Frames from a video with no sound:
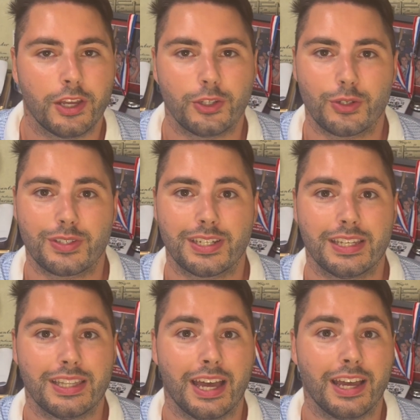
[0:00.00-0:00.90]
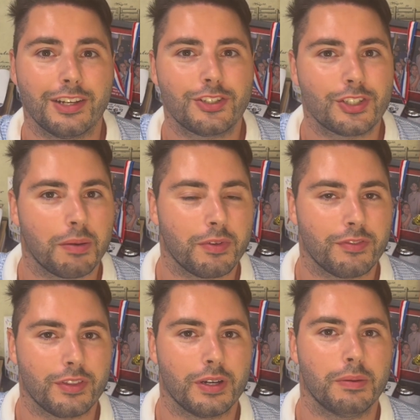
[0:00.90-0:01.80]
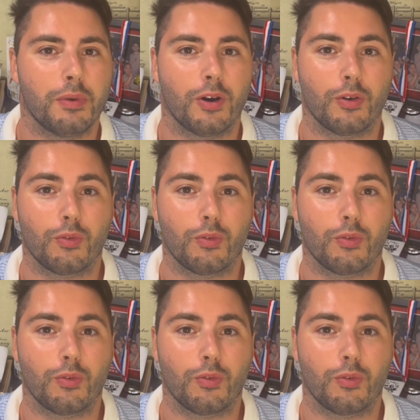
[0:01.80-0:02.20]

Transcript: you'll see that some of them are